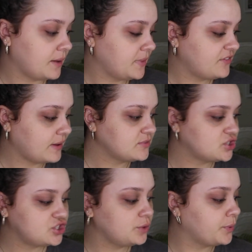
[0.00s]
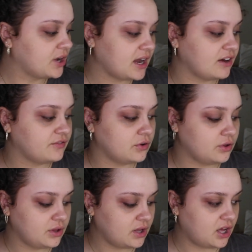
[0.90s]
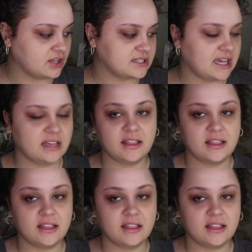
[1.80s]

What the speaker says: If I'm super careful, I'll take,